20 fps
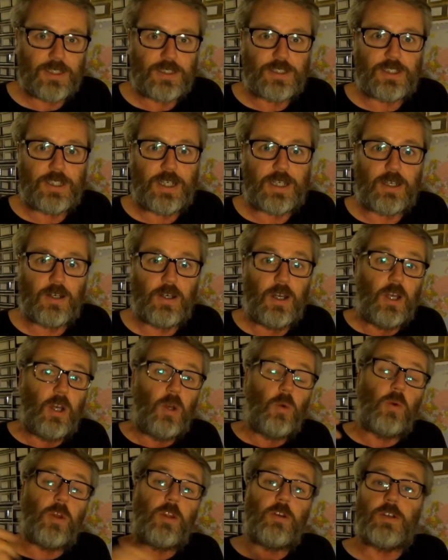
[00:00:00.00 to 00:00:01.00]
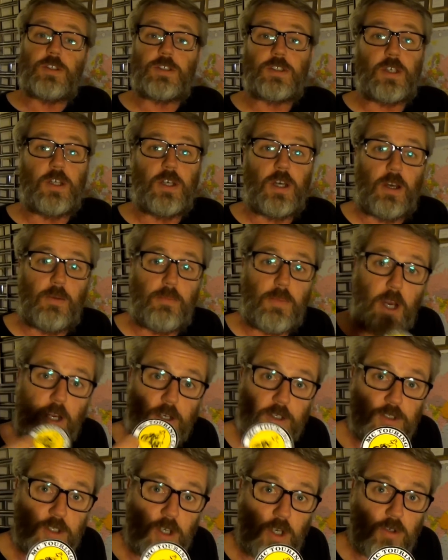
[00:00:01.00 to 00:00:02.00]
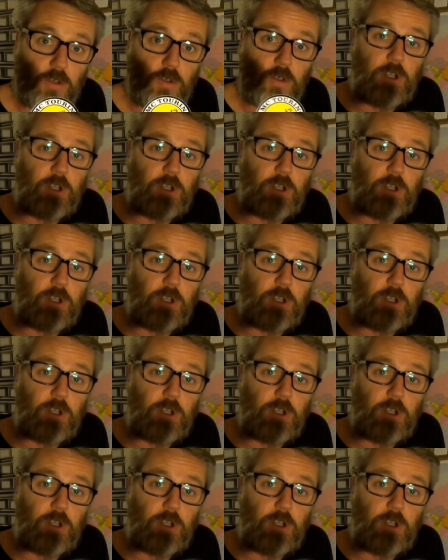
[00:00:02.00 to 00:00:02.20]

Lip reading: sticker, whether it's a motorcycle